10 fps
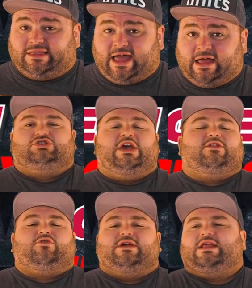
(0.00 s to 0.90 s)
that.
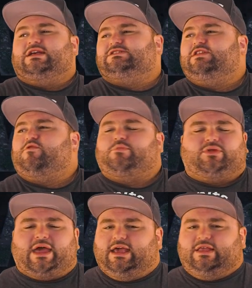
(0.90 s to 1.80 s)
Jalen Green isn't even
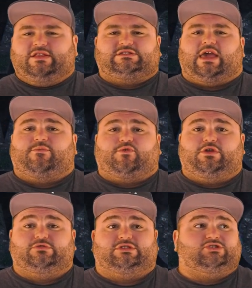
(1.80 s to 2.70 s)
playing in this game for
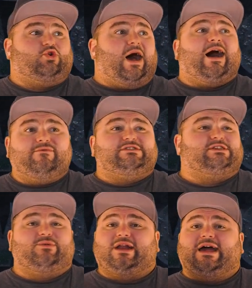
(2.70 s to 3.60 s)
Houston, so
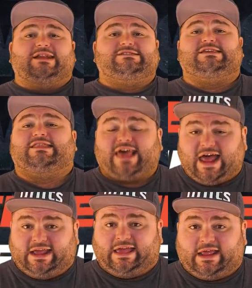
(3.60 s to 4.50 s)
obviously we're not going to see
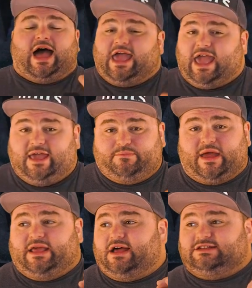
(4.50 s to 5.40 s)
that again. I hate
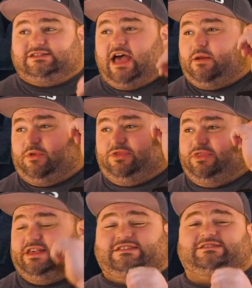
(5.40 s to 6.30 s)
betting on a side with
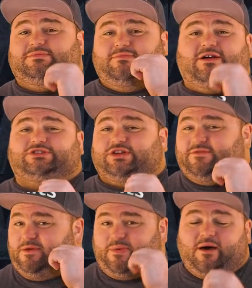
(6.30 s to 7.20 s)
this much of
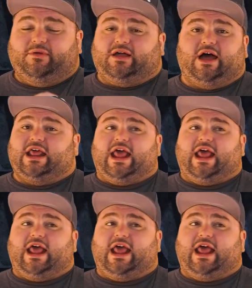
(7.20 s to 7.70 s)
the public on it.